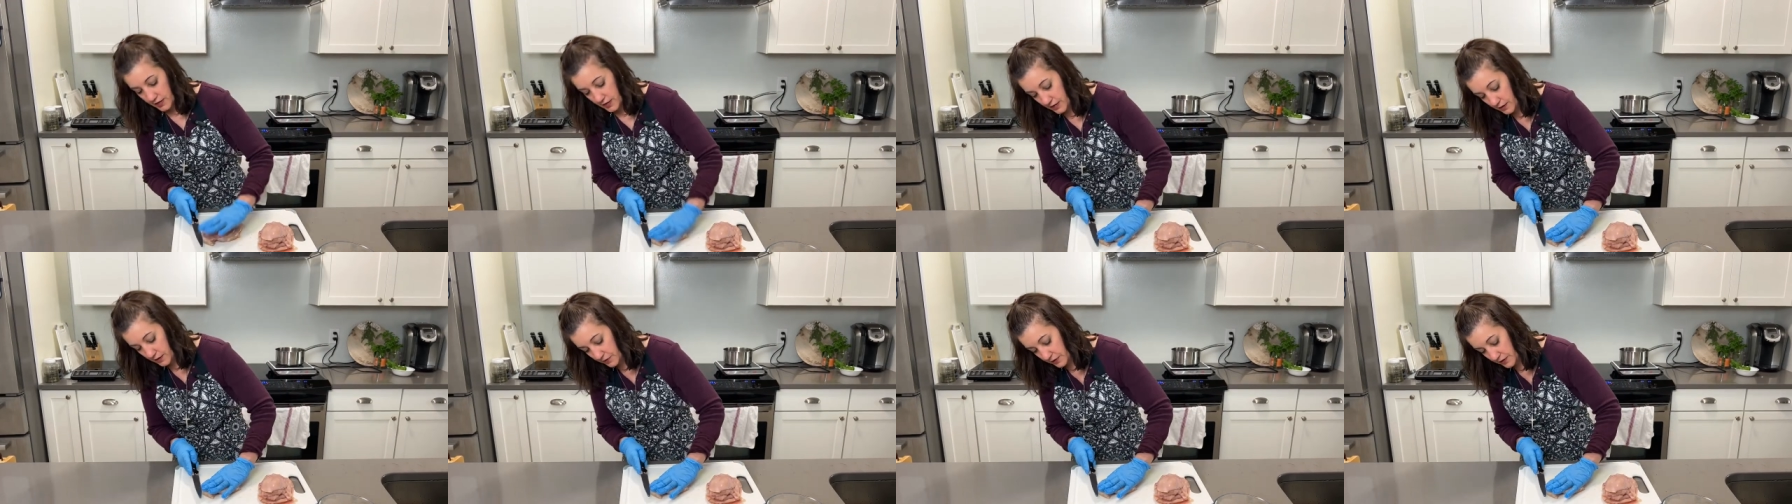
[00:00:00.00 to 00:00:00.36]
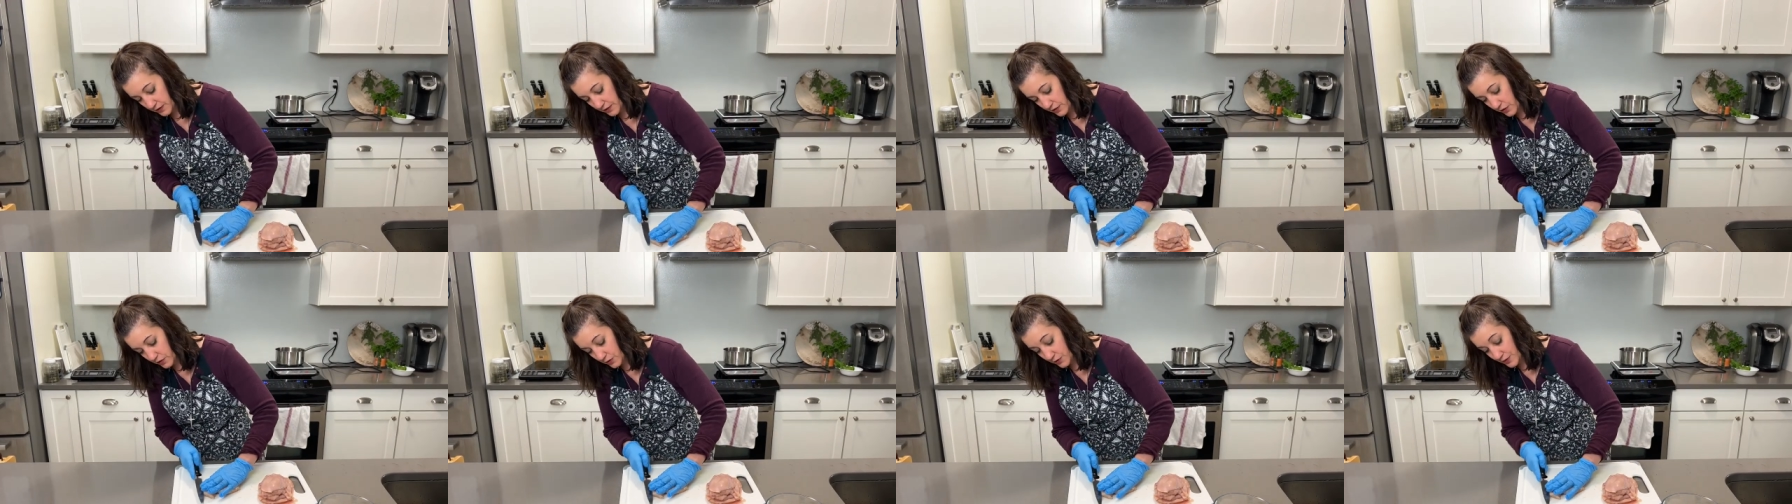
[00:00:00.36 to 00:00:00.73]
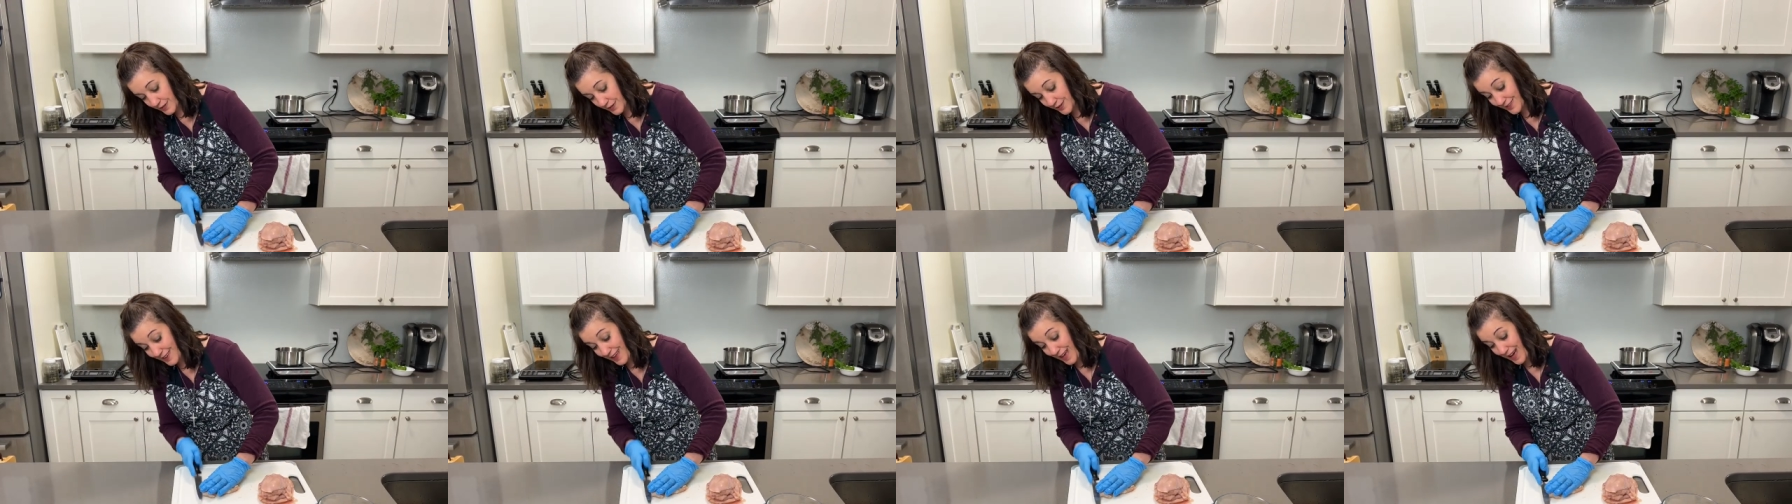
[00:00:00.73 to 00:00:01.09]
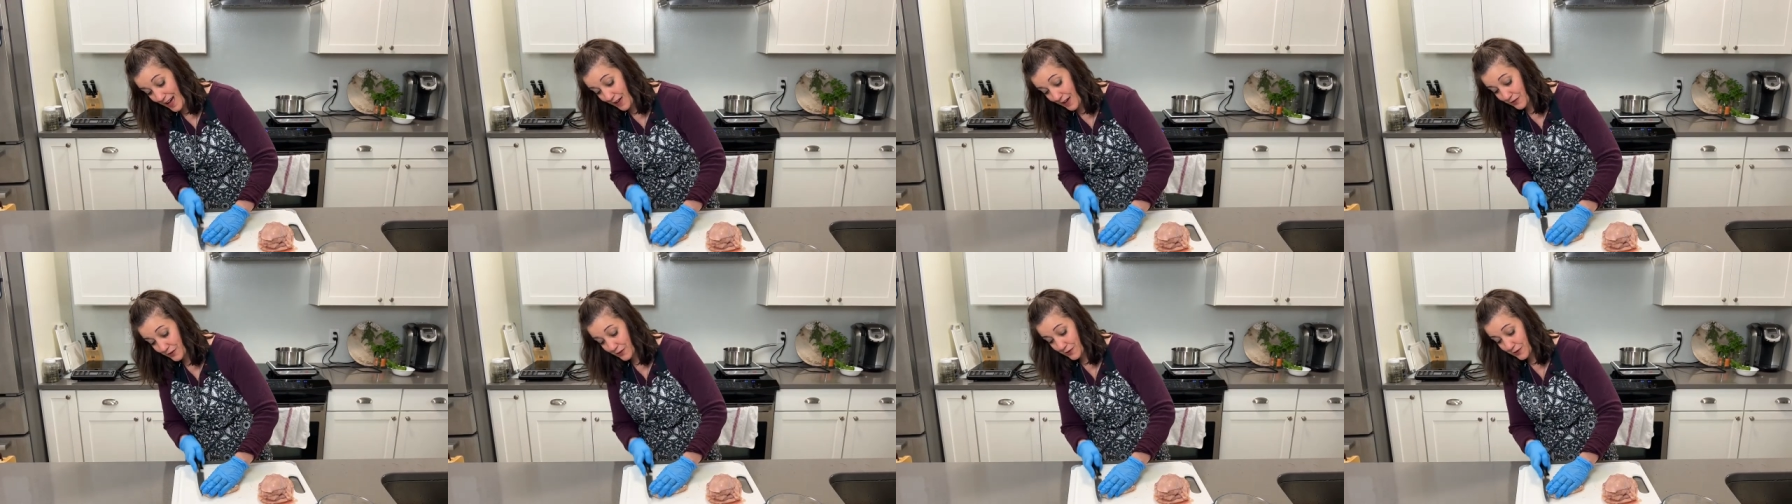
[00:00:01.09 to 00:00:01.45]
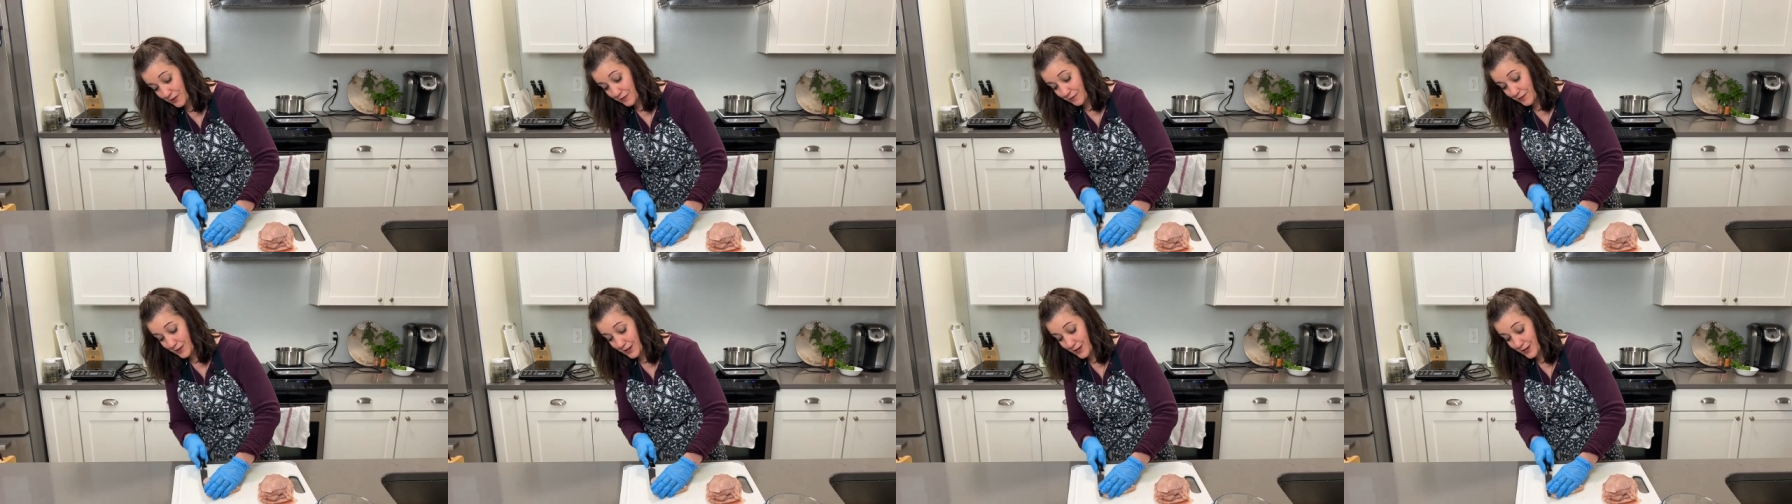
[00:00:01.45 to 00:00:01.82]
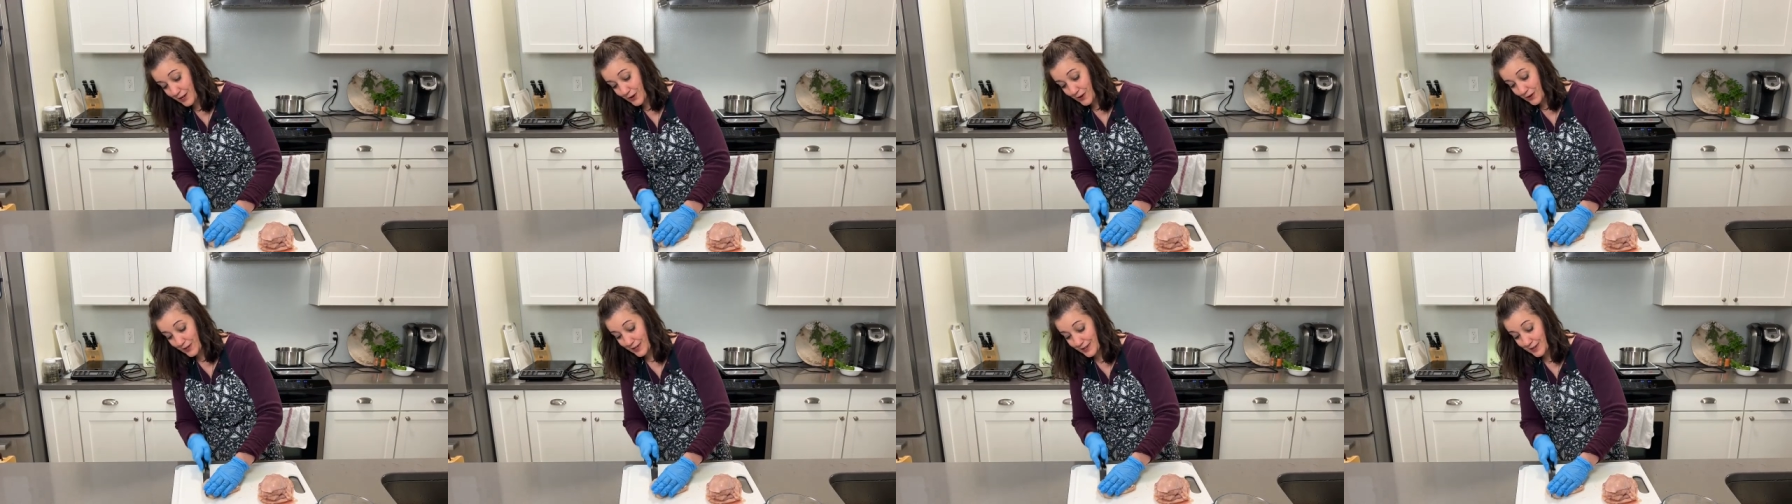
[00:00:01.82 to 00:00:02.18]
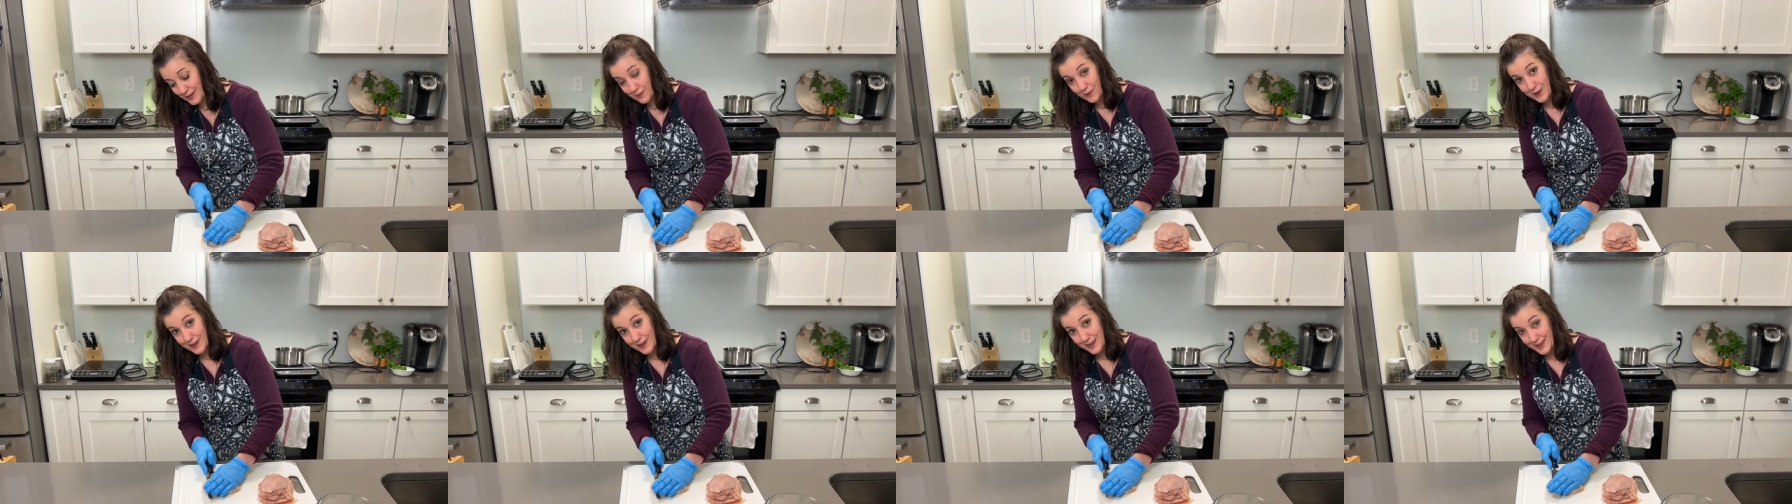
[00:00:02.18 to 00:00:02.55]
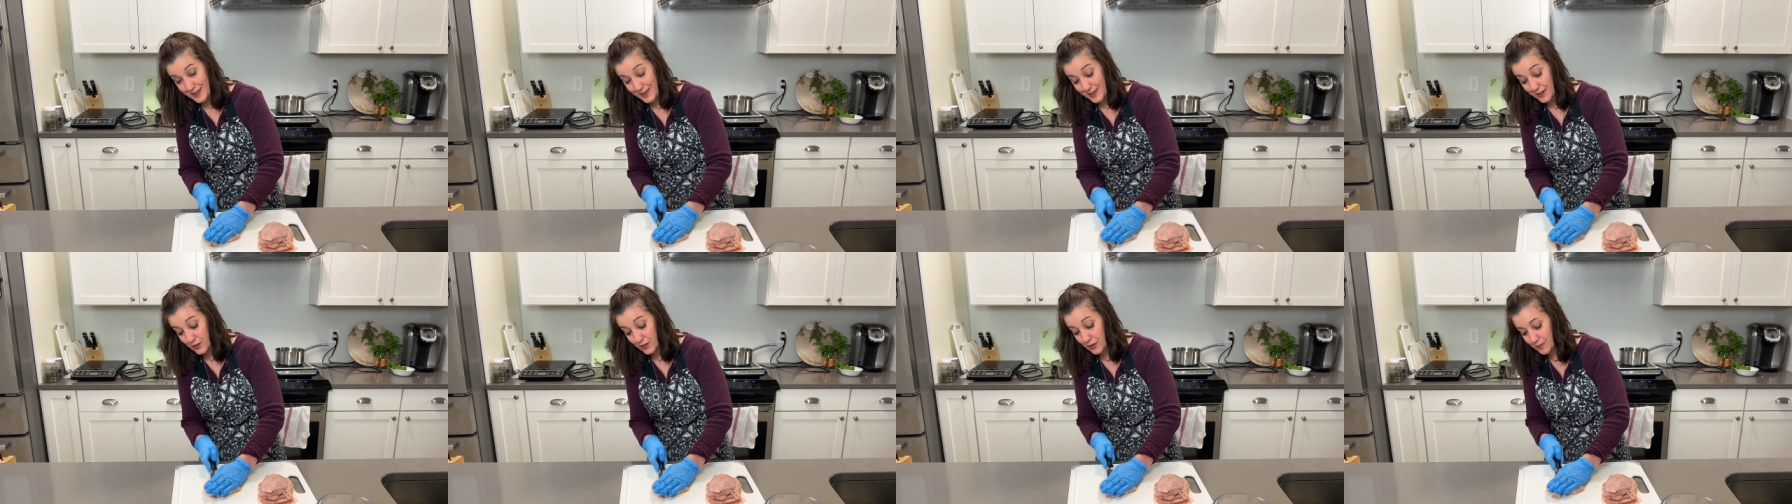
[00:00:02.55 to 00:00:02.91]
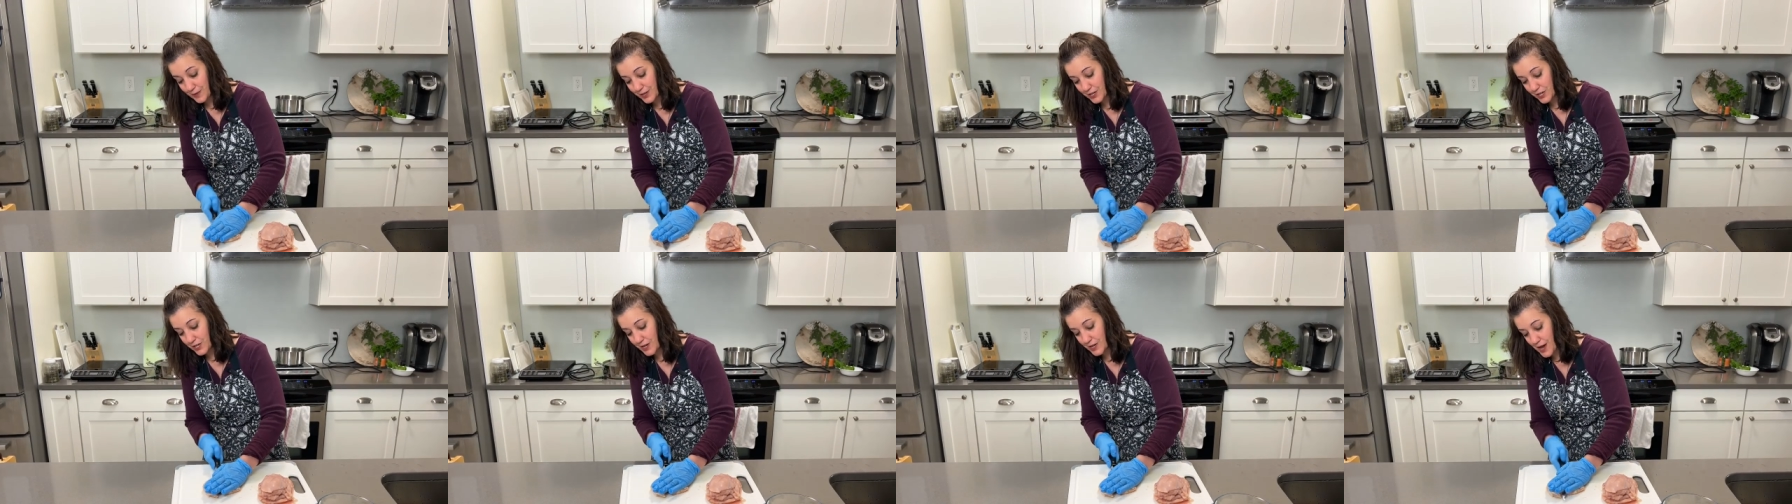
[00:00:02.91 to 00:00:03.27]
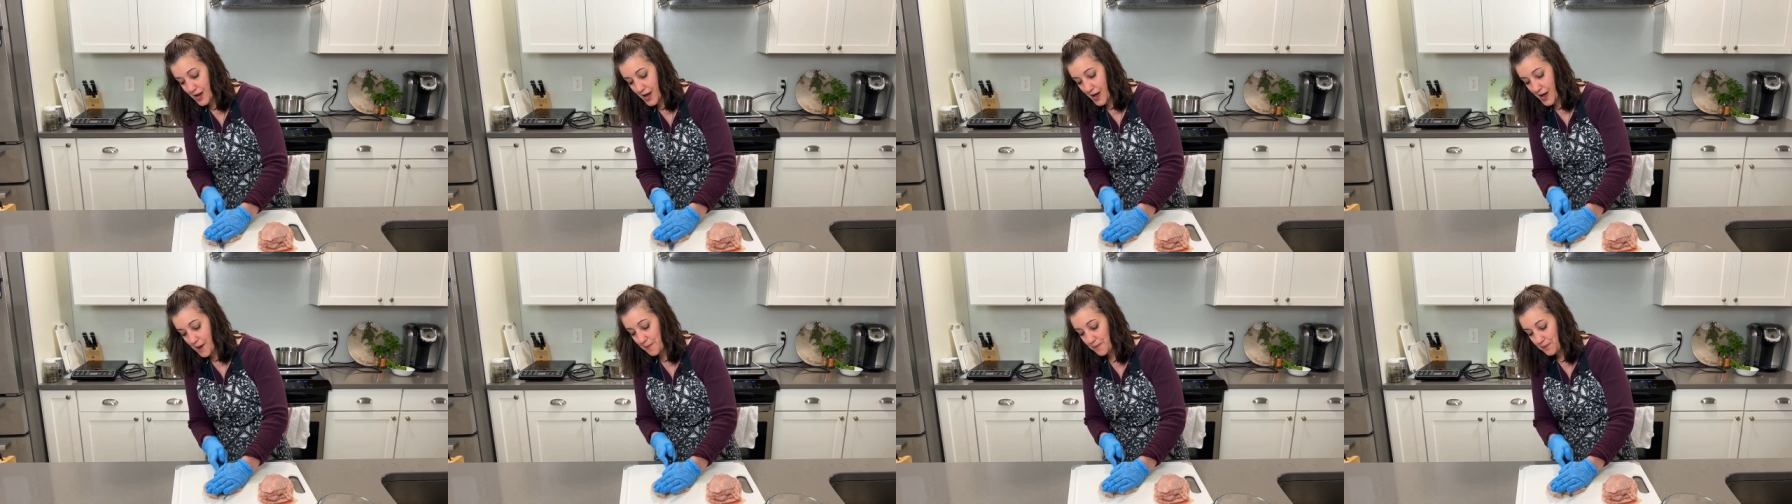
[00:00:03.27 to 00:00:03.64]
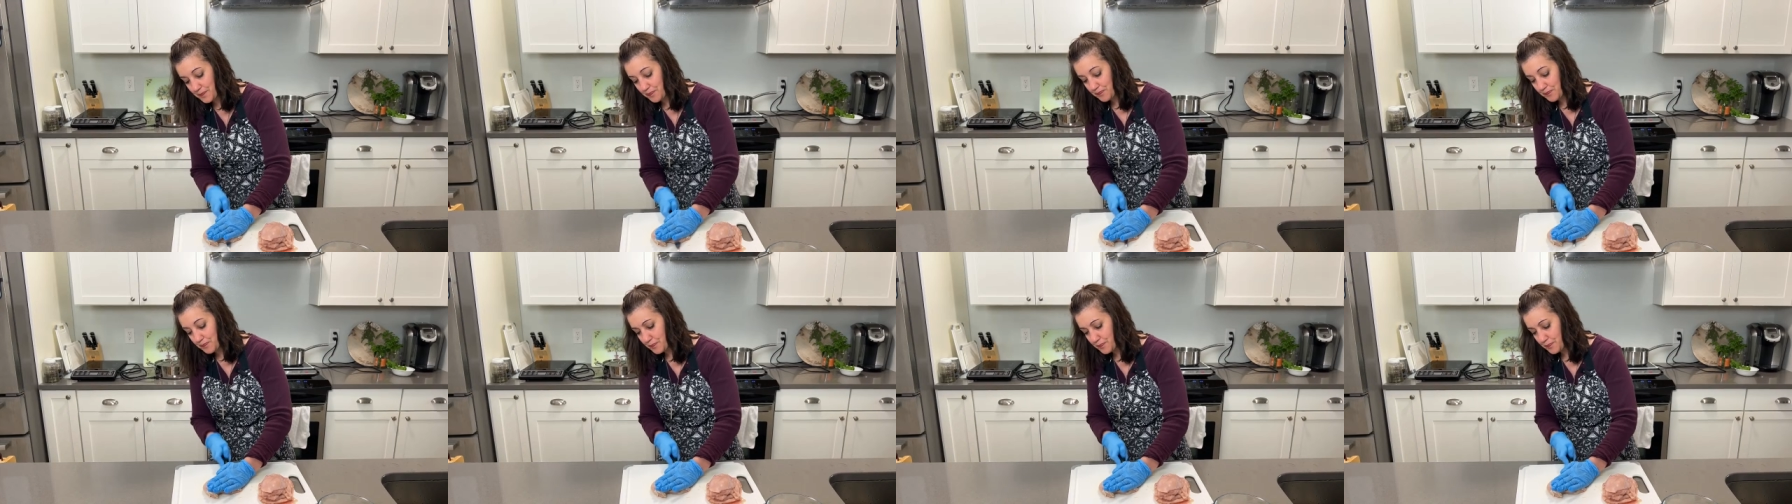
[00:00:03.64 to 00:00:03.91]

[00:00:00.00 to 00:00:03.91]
and I was going to do this after the video because I didn't want to take too much time.